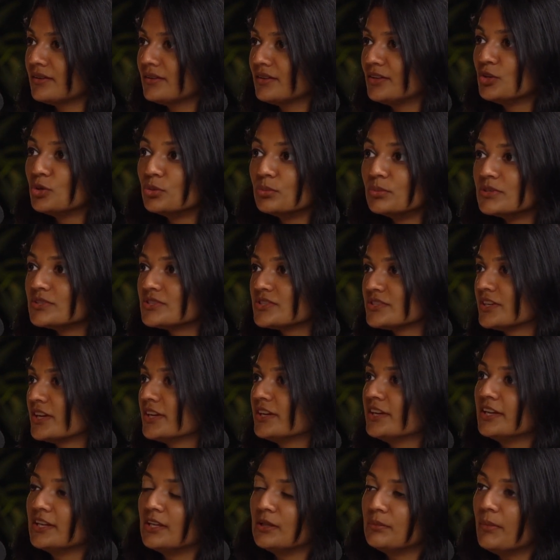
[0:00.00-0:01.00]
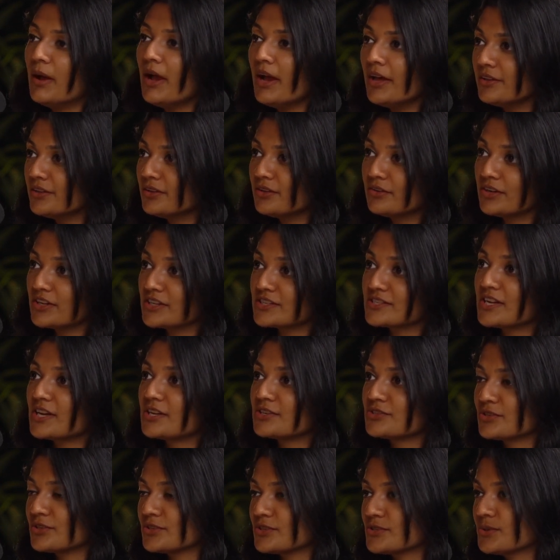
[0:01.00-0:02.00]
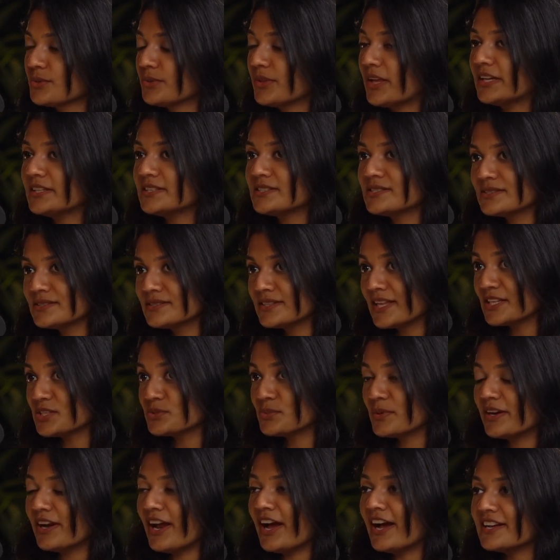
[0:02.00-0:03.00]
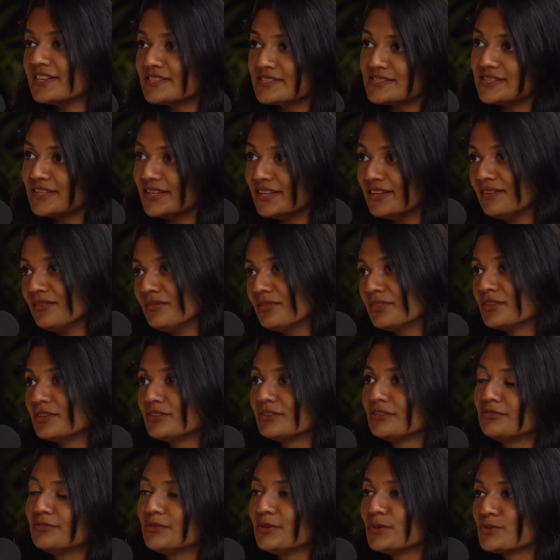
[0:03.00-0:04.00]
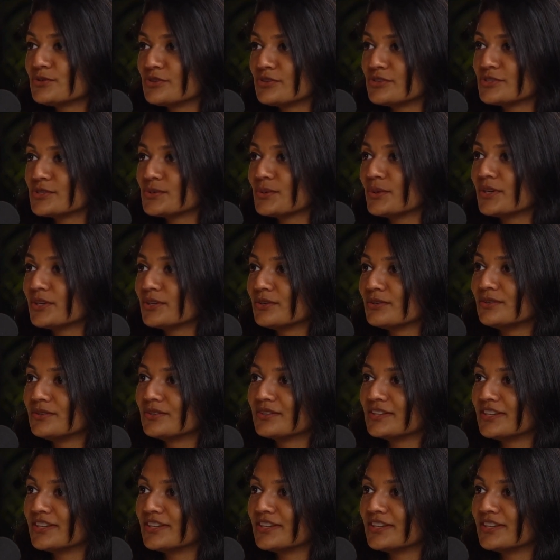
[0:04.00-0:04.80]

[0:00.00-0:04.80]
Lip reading: humans in an ill manner, etc. So that's where I see the future is going to look